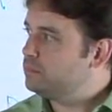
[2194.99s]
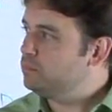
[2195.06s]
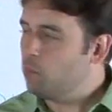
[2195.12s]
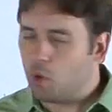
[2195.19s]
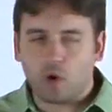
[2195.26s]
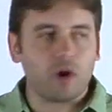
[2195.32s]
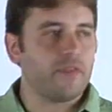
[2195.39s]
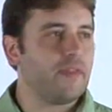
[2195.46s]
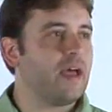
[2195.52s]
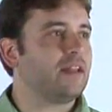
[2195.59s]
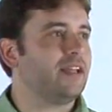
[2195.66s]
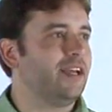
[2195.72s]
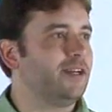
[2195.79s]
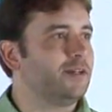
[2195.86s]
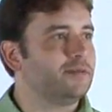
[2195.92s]
More on that
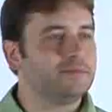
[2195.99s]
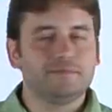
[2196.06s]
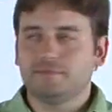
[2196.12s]
later.